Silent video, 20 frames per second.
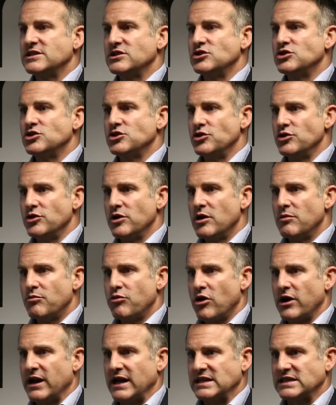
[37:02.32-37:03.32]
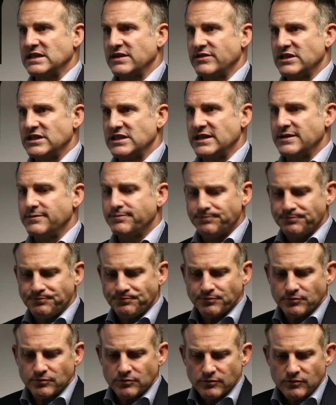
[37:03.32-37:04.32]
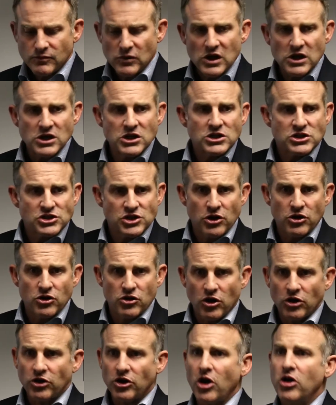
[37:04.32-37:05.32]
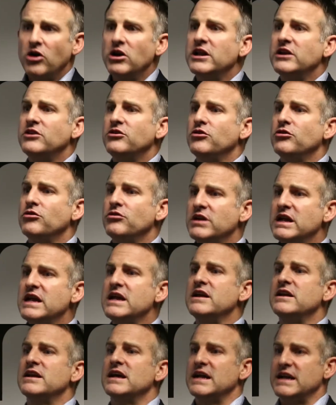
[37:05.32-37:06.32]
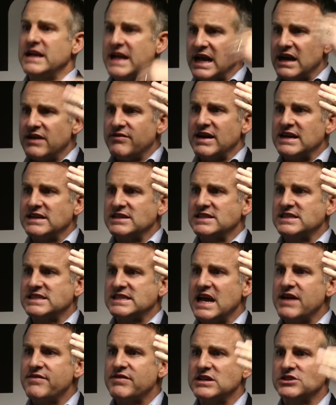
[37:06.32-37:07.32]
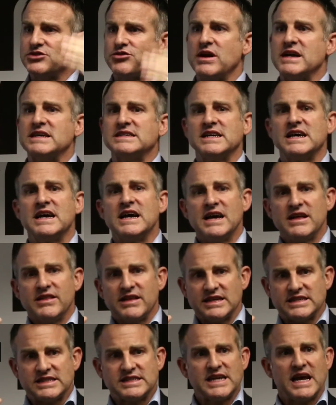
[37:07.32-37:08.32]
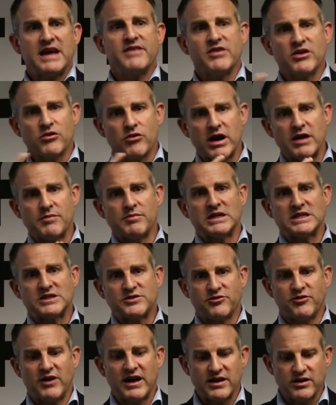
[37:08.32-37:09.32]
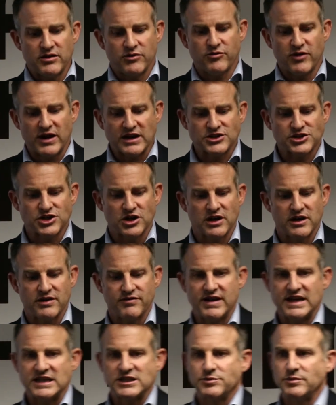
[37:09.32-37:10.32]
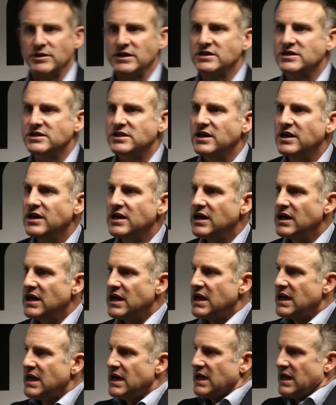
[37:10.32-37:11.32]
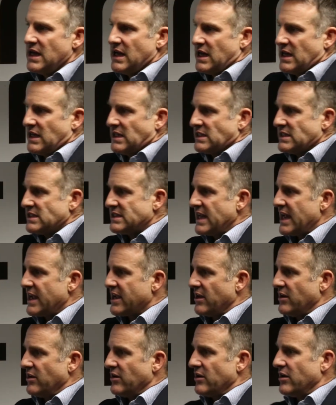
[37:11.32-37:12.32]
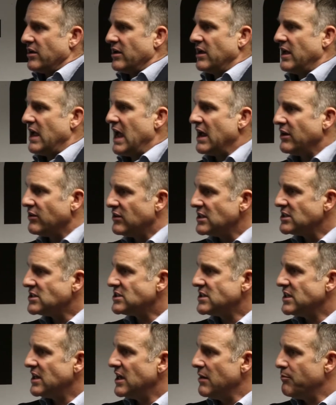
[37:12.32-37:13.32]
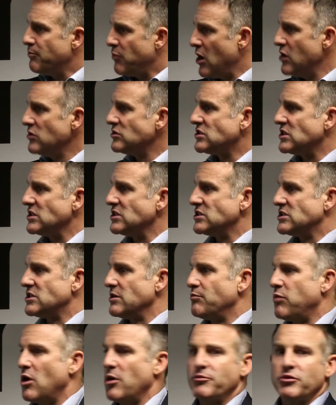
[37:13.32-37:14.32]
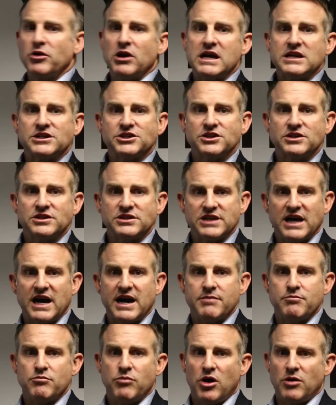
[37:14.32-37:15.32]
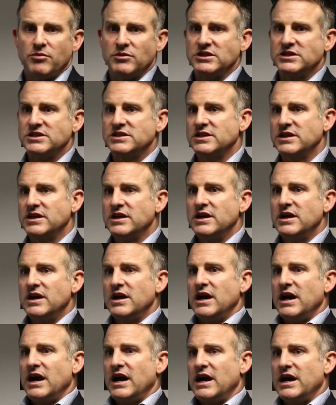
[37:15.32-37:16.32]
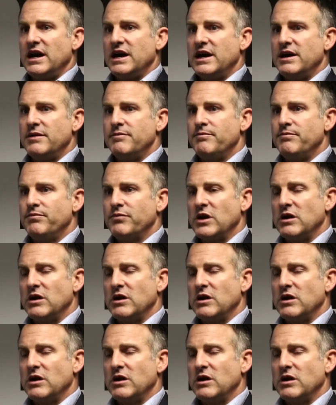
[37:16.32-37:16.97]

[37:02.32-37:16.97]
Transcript: into productivity. So not only do you need an elevated savings rate, that saving rate must fund functional investment. Second, and this opposes the population time bombers, you